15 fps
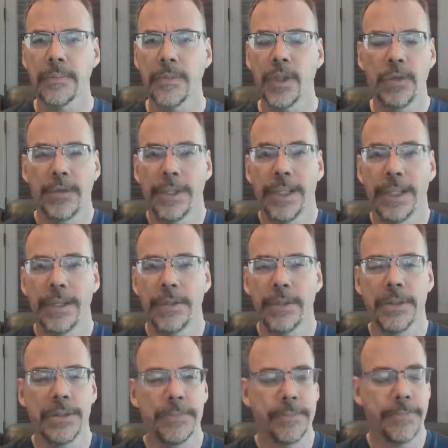do
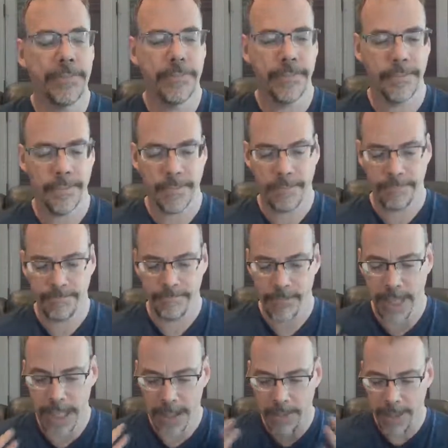videos,
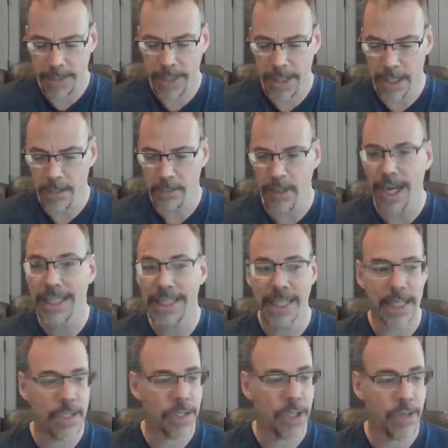talk about this,
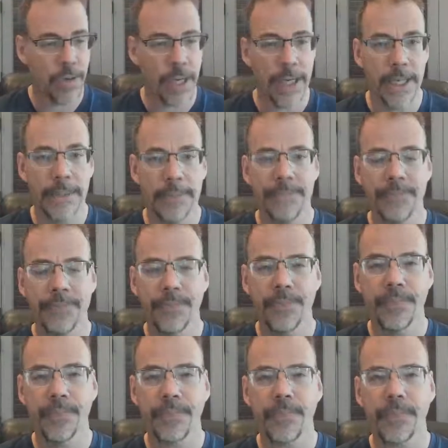process, start writing.
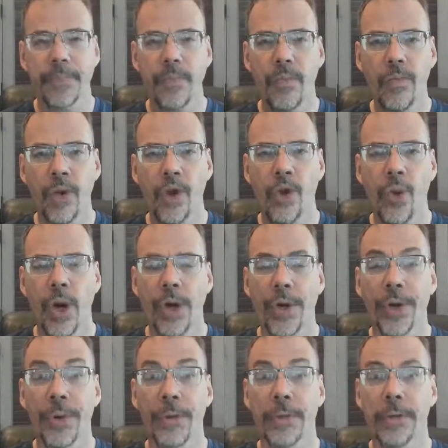Who are
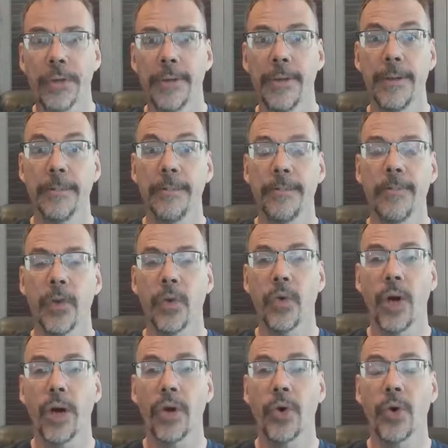you? Who
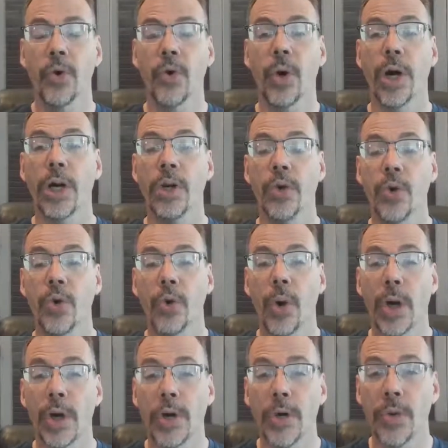are you? Who are you? Who
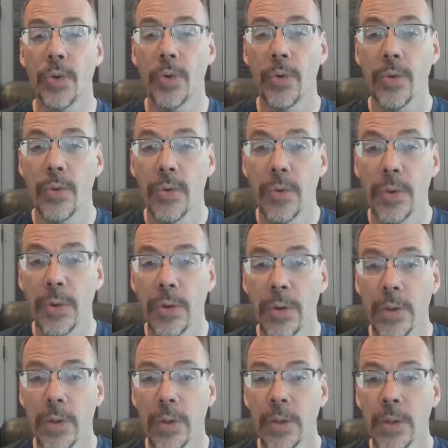are you?
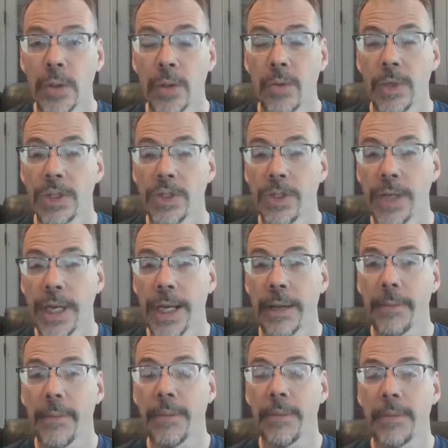What's your
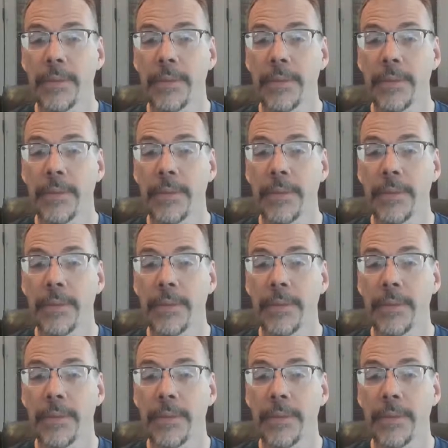name?